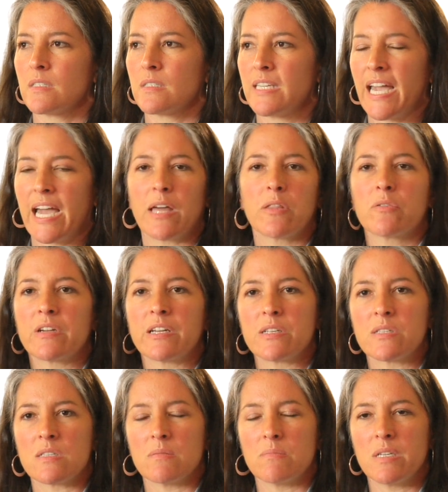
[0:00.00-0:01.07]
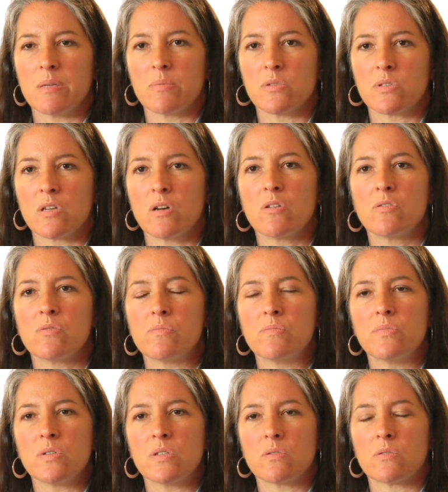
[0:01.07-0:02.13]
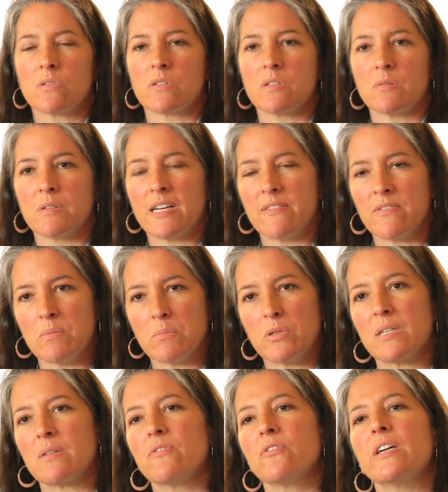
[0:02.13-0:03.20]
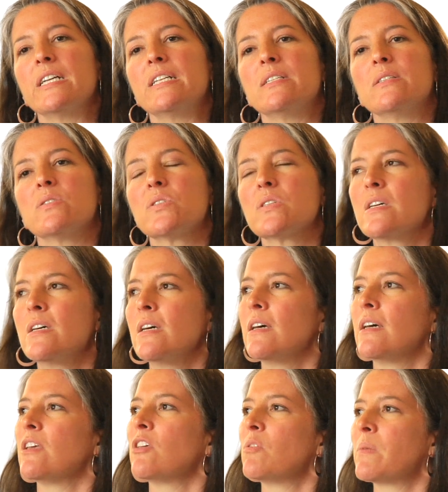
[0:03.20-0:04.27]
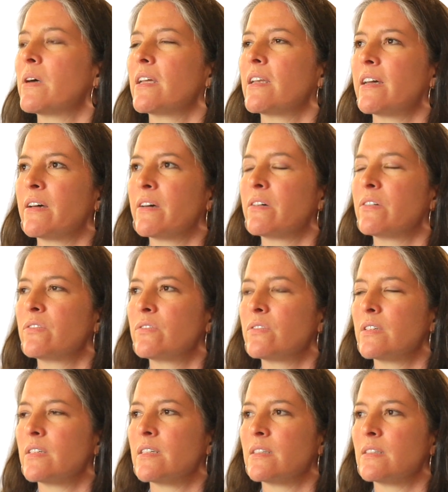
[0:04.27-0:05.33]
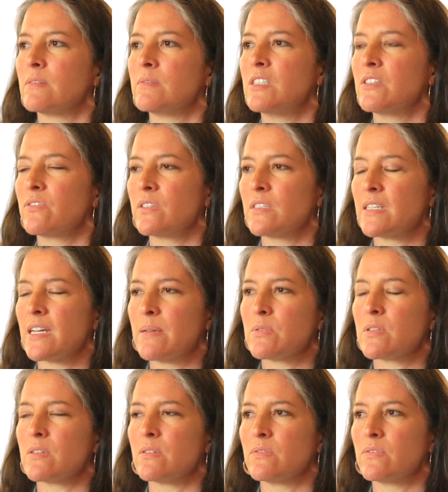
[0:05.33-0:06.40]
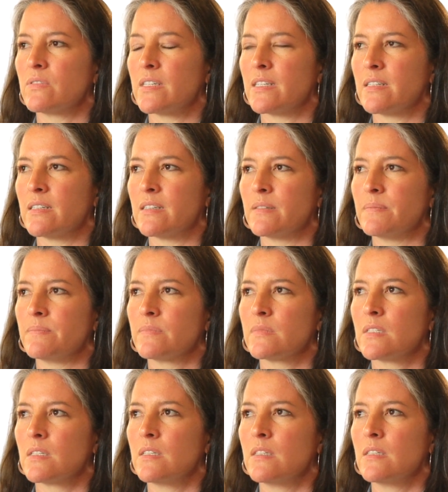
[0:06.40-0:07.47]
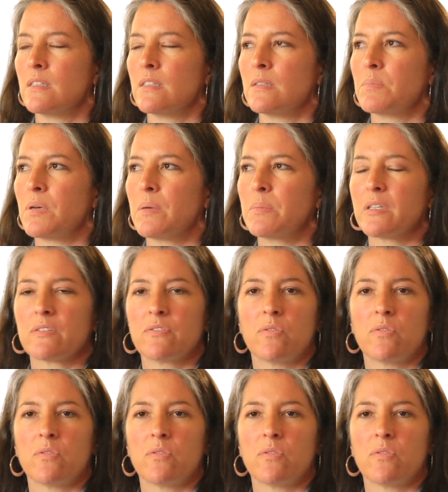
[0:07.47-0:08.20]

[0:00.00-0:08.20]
gatherings in people's homes in order to have them bring friends. You might have different types of public